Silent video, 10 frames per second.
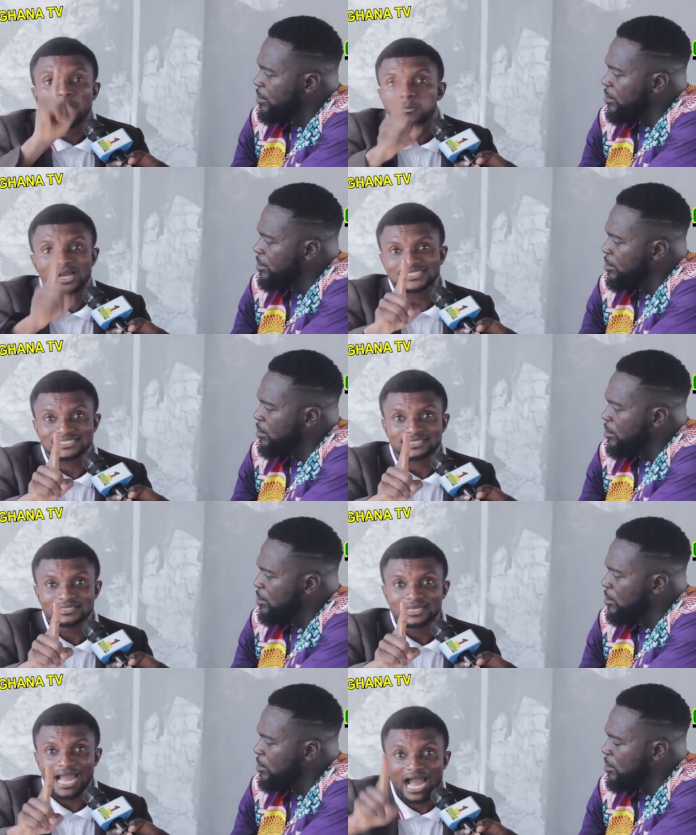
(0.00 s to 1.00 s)

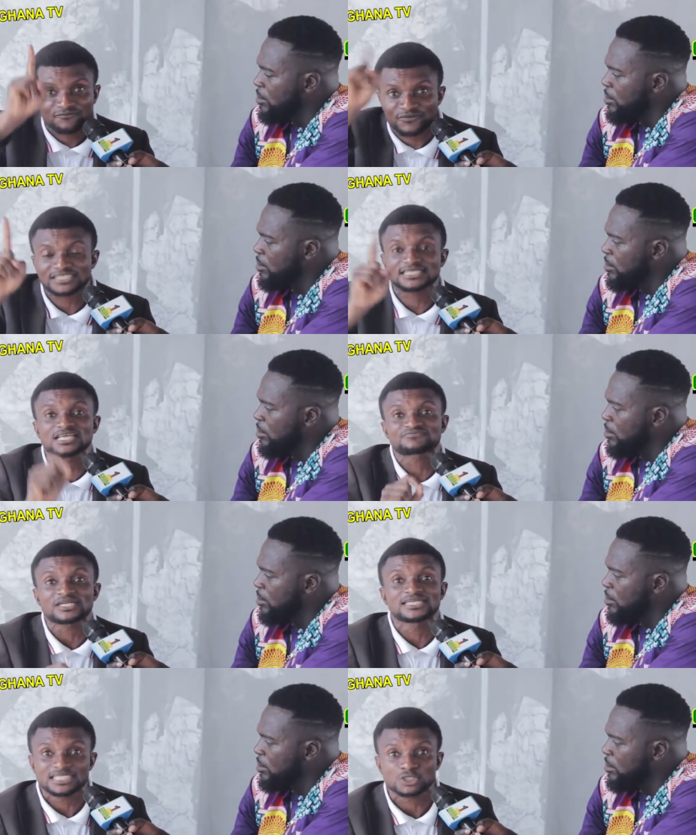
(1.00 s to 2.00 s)
Speaker 1: Obuasi, ah, first near
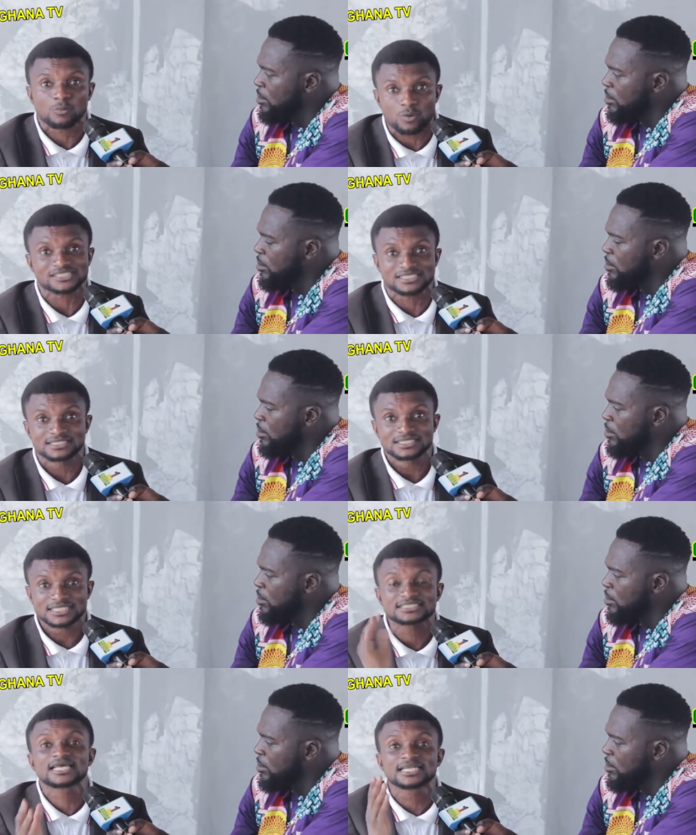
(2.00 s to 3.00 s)
friend denture Obuasi.
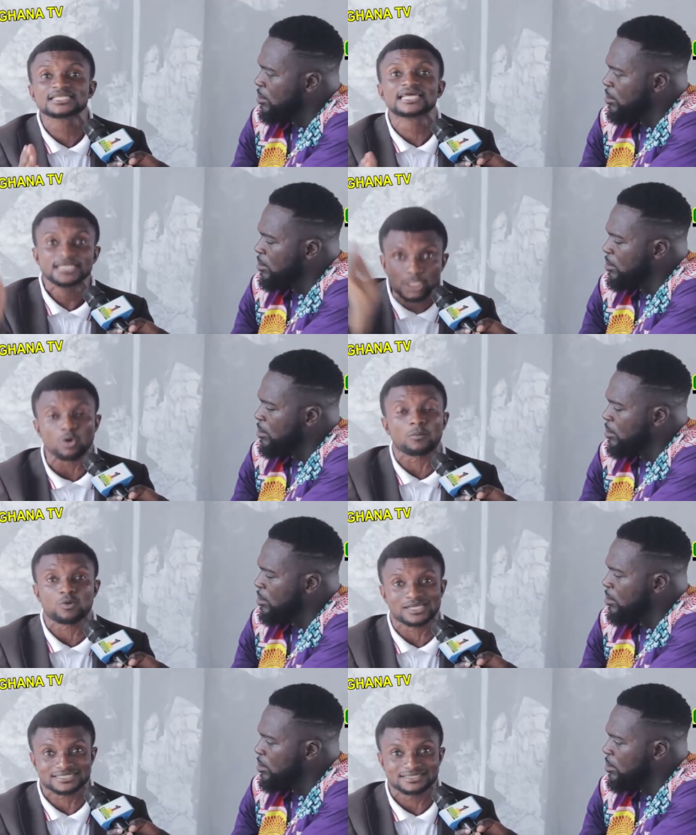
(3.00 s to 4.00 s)
They say, didn't new
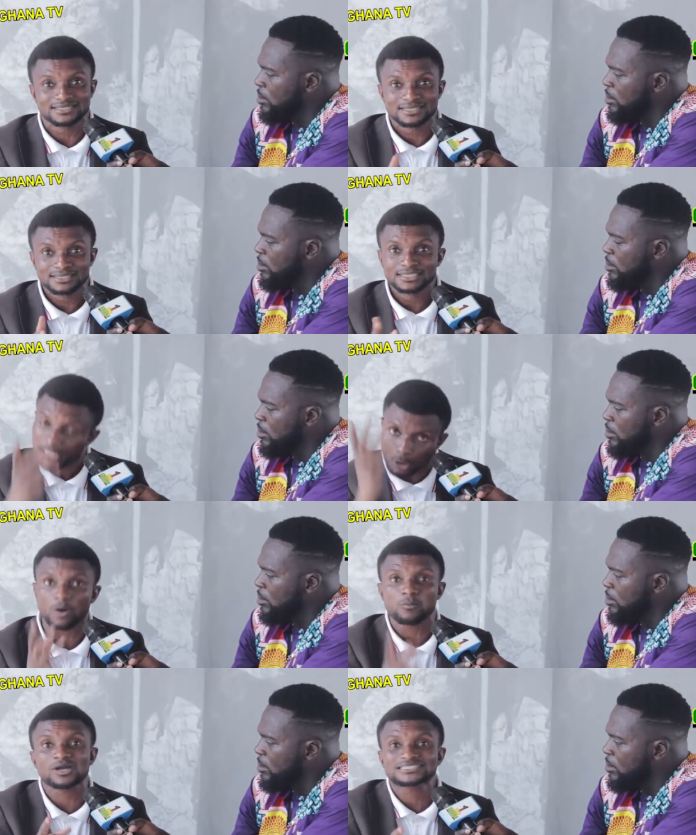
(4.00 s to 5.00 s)
Obuasi.
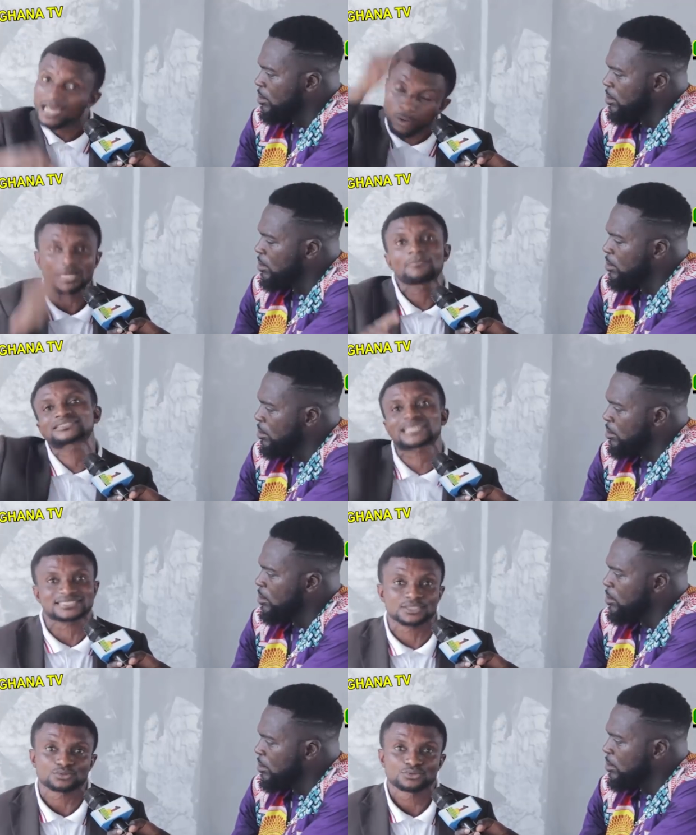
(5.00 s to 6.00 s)
New or was I want a master
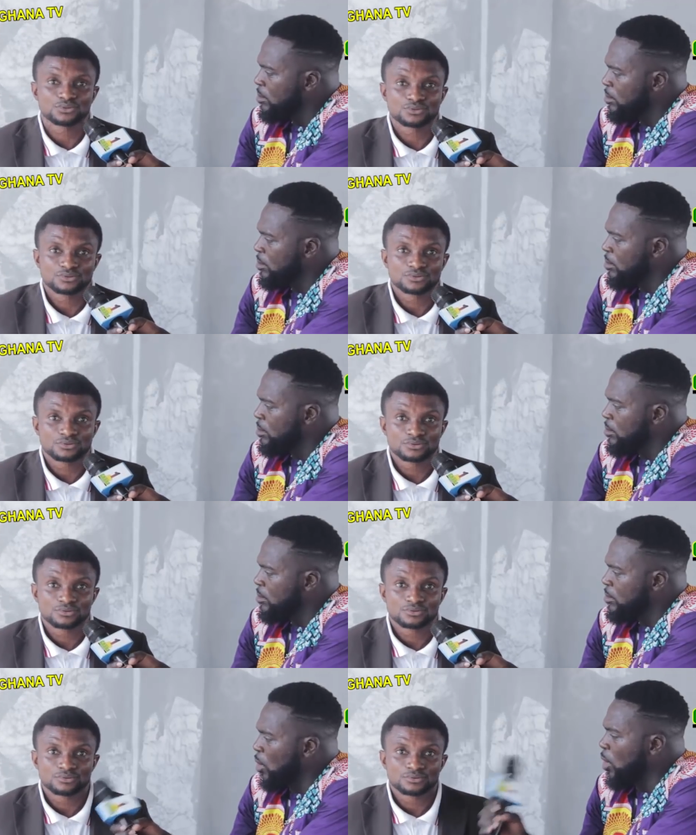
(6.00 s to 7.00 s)
Speaker 2: channel.
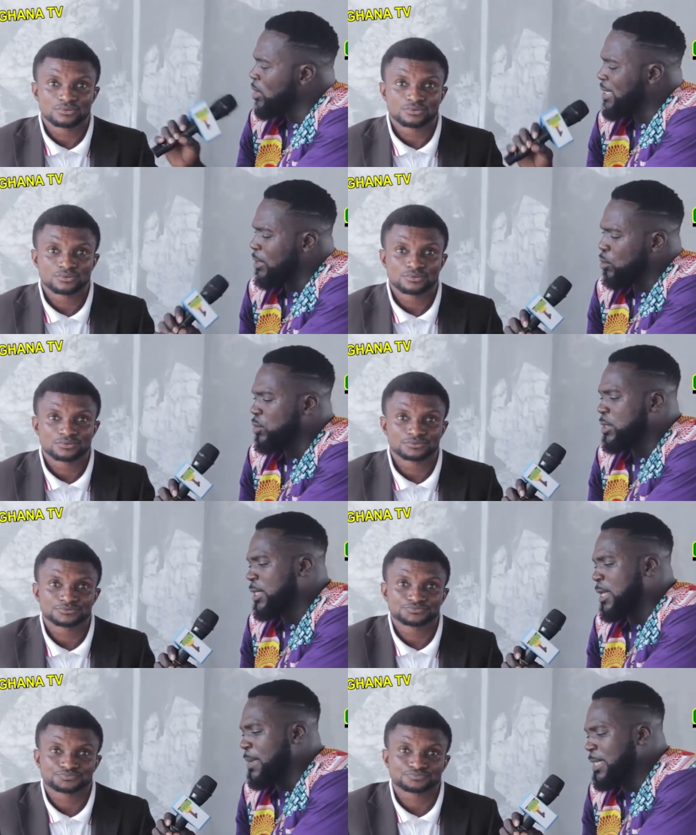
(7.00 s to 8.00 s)
Oh, start to
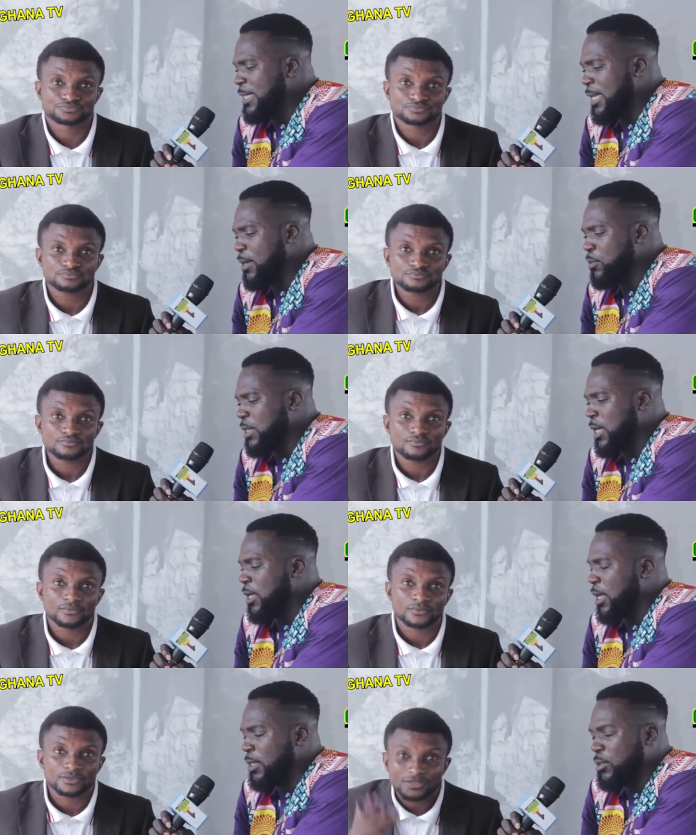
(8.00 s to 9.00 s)
crusade the baby sending who say
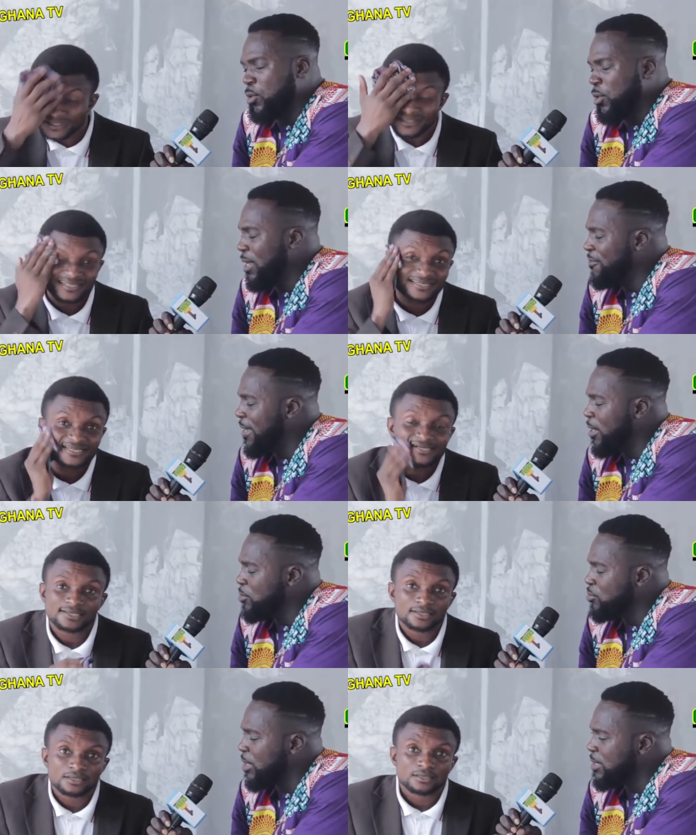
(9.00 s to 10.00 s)

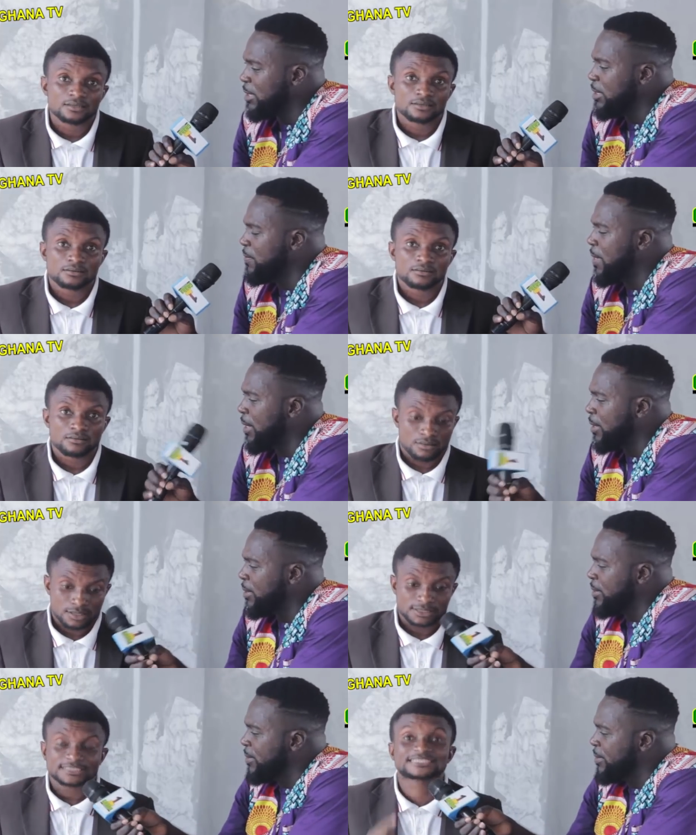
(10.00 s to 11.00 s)
coronavirus and start granny.
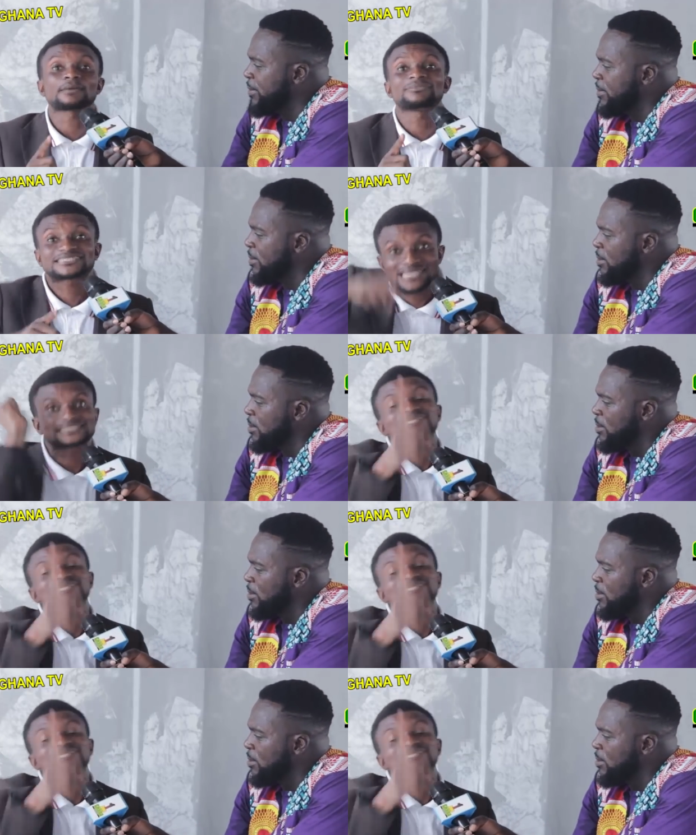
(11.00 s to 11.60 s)
Semester